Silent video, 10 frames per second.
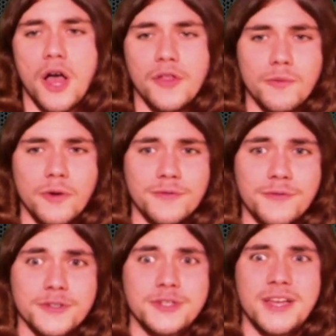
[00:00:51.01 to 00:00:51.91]
the one
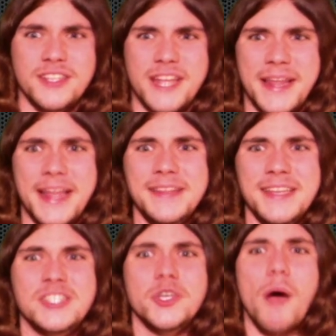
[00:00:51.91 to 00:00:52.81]
for
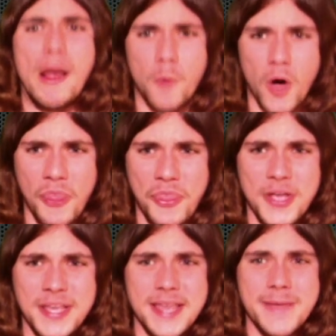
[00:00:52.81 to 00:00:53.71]
2018, so I want
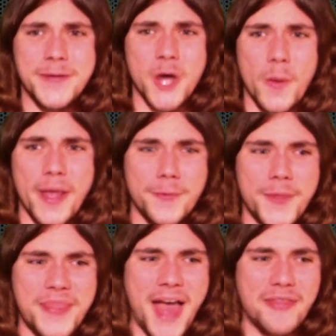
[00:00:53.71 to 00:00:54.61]
to keep going
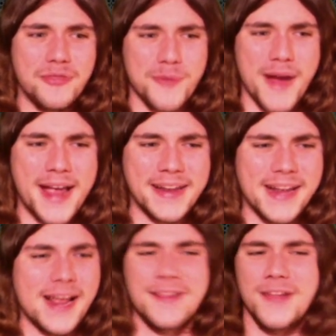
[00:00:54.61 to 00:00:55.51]
with that trend,
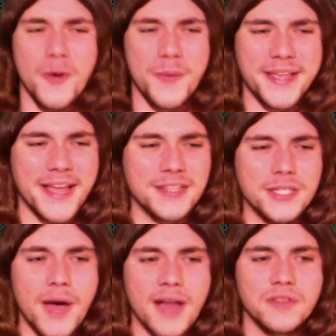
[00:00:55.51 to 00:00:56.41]
and I know we can
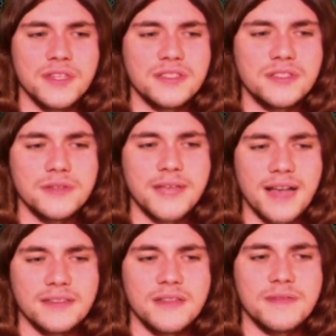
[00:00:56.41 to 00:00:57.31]
do at least
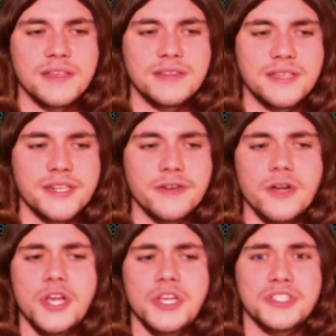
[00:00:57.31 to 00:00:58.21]
2000 this year,